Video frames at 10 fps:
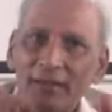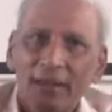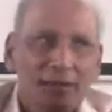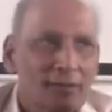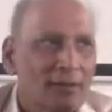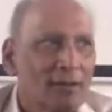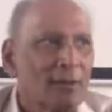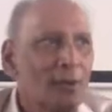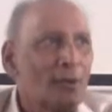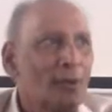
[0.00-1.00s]
that
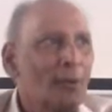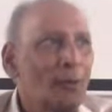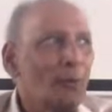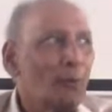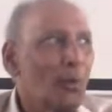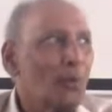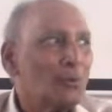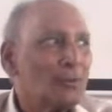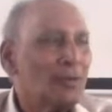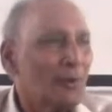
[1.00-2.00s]

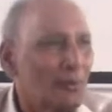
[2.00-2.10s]
both